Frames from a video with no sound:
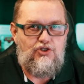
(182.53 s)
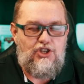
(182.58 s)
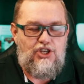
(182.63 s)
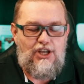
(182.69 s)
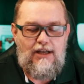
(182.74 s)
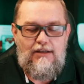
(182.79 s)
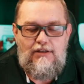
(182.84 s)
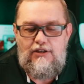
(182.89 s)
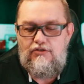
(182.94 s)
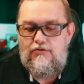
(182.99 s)

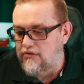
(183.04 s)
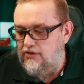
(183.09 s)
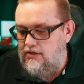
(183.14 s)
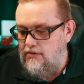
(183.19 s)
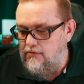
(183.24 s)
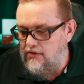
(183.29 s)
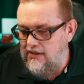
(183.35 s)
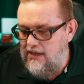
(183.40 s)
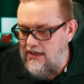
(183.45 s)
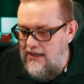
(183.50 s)
share this video
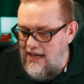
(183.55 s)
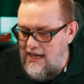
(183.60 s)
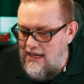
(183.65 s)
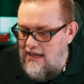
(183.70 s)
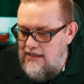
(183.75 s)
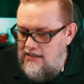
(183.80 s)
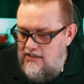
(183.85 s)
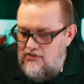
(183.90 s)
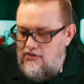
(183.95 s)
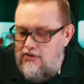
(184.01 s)
with the
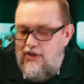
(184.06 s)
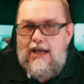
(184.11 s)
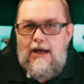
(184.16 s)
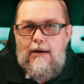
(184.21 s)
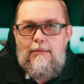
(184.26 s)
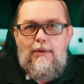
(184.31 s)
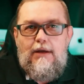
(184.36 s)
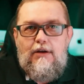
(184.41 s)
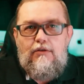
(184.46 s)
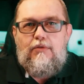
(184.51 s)
guys, to
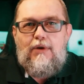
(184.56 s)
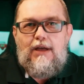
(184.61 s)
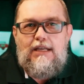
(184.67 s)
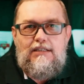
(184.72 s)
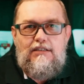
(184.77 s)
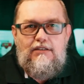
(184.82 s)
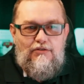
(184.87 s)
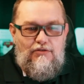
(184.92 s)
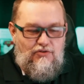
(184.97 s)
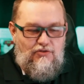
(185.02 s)
help
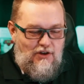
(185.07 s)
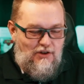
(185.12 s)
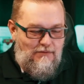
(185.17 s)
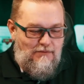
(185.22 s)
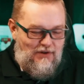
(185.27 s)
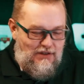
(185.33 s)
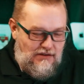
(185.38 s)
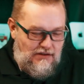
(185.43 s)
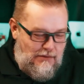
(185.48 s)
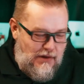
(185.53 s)
erase the
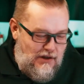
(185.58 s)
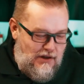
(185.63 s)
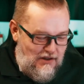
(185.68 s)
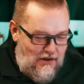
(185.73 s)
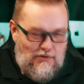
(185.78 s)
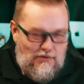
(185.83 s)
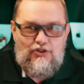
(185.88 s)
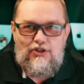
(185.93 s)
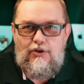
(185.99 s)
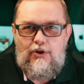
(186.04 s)
filaments, because
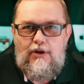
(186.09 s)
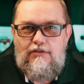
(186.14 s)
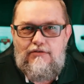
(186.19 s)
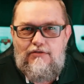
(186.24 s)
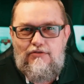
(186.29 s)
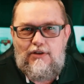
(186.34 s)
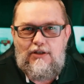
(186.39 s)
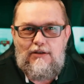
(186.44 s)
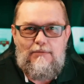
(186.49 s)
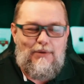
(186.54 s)
it was a lot of
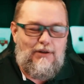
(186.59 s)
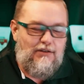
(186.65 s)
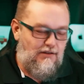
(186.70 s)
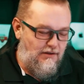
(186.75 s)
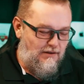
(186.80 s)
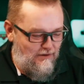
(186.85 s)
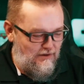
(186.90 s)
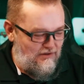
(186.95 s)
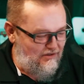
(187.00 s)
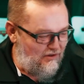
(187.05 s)
filament.
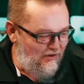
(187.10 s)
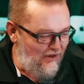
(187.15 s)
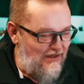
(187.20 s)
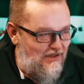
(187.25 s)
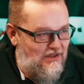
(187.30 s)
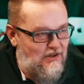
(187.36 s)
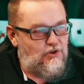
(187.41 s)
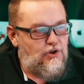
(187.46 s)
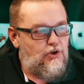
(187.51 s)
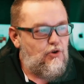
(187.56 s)
So
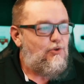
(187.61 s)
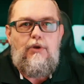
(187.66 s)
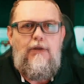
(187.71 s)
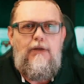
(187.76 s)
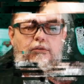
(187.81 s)
let's go. In